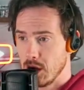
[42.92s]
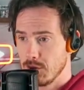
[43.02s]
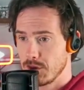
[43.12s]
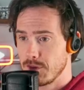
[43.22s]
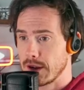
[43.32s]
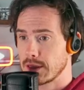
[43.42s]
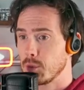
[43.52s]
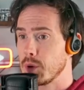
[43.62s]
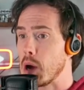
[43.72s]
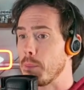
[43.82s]
over the fact that
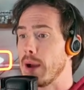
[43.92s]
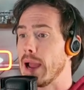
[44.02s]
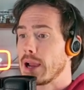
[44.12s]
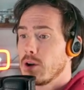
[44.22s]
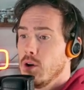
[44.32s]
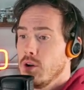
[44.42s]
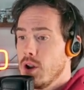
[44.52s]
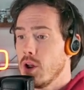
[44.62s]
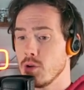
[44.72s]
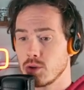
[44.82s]
we are back on
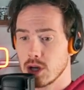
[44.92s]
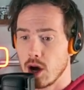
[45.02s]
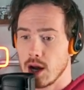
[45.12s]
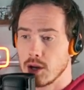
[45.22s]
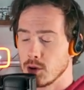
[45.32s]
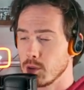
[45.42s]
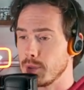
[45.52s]
an OG island,